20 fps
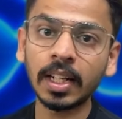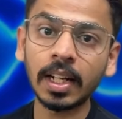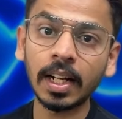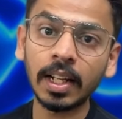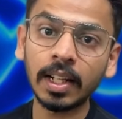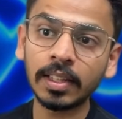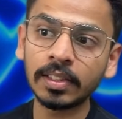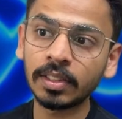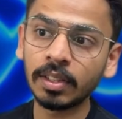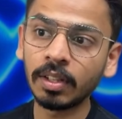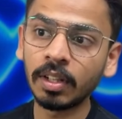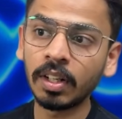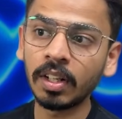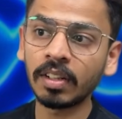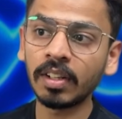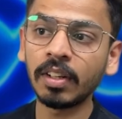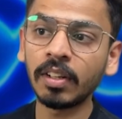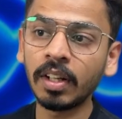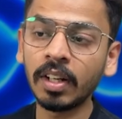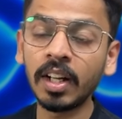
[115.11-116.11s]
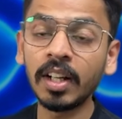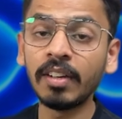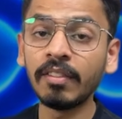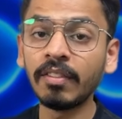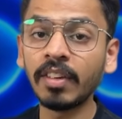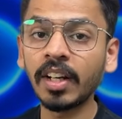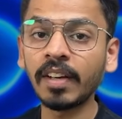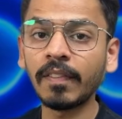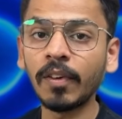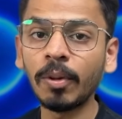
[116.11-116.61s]
clicks run
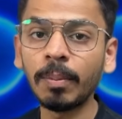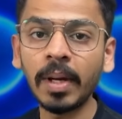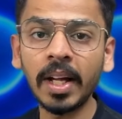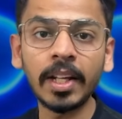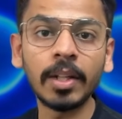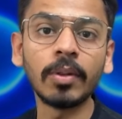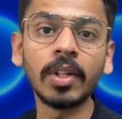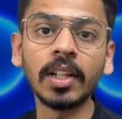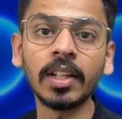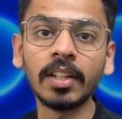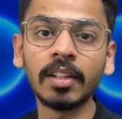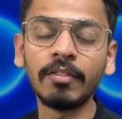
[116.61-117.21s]
workflow manually.